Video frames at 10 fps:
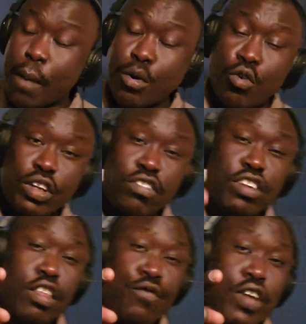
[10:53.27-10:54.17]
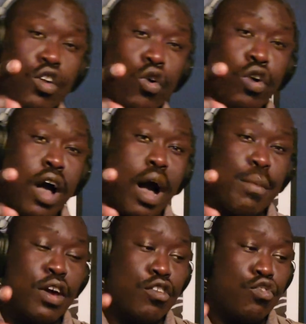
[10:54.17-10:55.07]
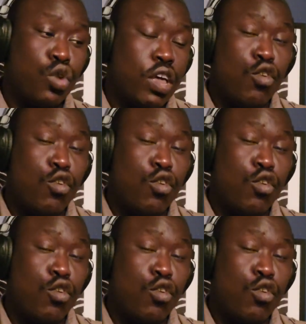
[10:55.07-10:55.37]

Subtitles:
I'm going to release another video here soon,